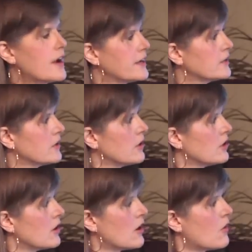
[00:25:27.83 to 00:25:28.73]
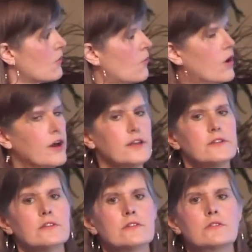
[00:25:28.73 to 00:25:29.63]
write
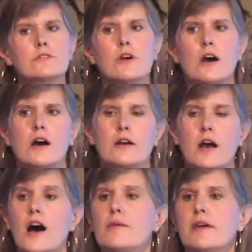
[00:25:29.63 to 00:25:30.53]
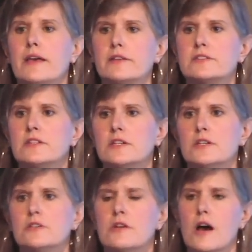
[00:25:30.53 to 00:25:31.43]
one comment
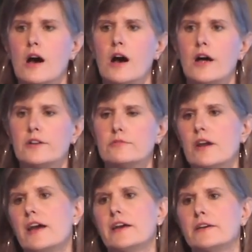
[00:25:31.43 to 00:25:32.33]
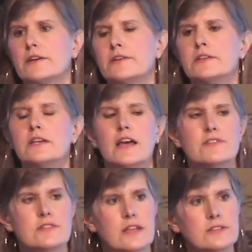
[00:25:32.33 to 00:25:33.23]
on a reg
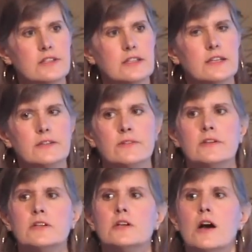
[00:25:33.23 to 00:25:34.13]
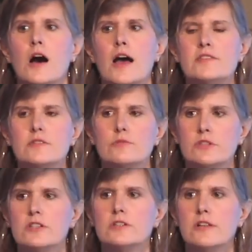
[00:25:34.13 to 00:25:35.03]
and send it in as a
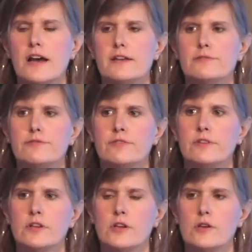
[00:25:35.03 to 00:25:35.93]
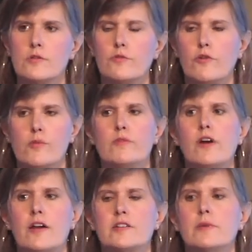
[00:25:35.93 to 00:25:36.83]
real life form of
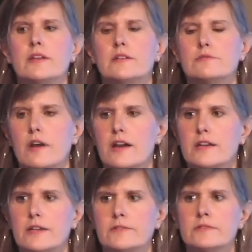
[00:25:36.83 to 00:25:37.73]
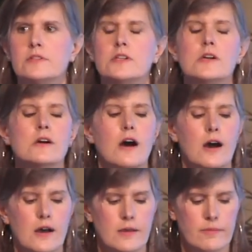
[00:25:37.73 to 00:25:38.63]
argumentative writing
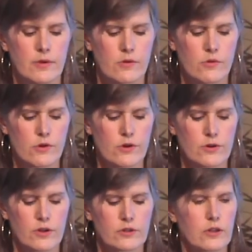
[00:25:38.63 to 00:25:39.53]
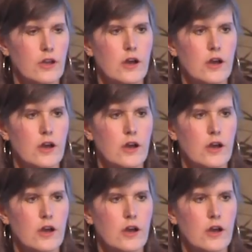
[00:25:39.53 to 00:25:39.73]
or